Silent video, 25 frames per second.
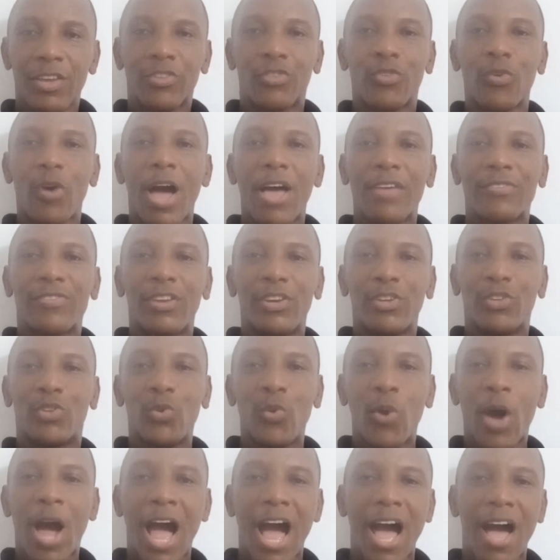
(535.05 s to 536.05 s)
so as
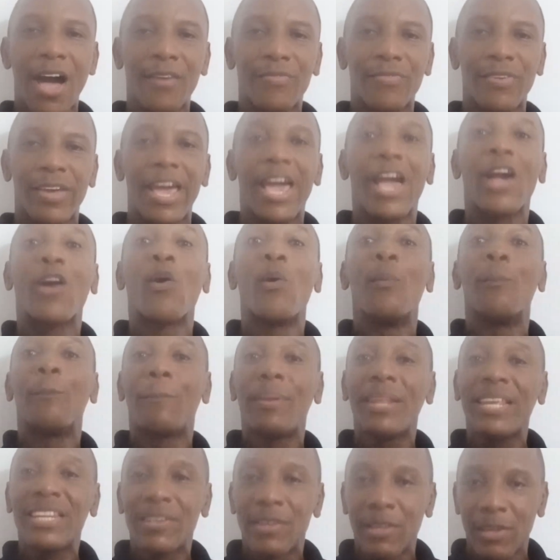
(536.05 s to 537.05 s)
to have a
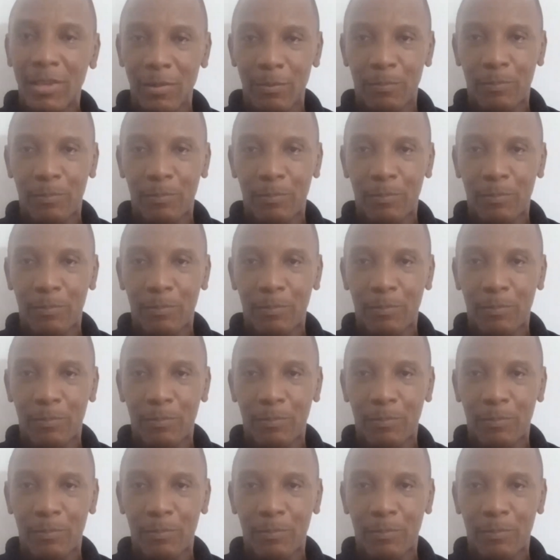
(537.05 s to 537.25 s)
complete